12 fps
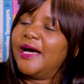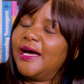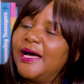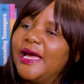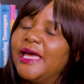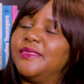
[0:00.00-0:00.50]

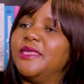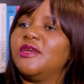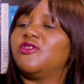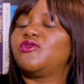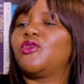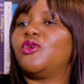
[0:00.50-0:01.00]
And
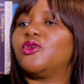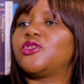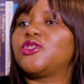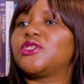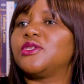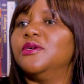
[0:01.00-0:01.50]
then, of
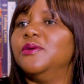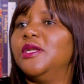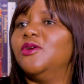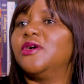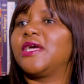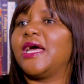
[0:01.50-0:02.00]
course, we
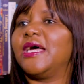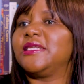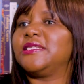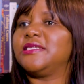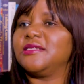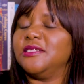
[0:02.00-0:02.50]
look
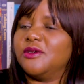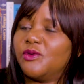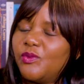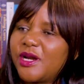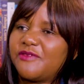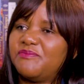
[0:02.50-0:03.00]
at,
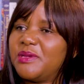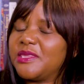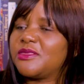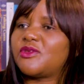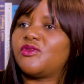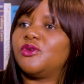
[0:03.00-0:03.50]
what I've
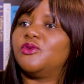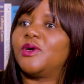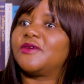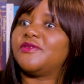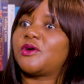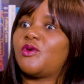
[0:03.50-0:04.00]
been through,
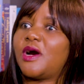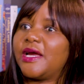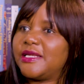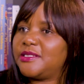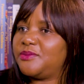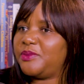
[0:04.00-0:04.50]
what I've
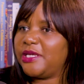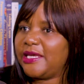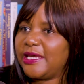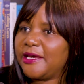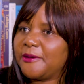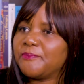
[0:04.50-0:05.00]
acquired to be
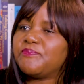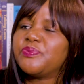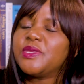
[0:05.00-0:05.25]
here.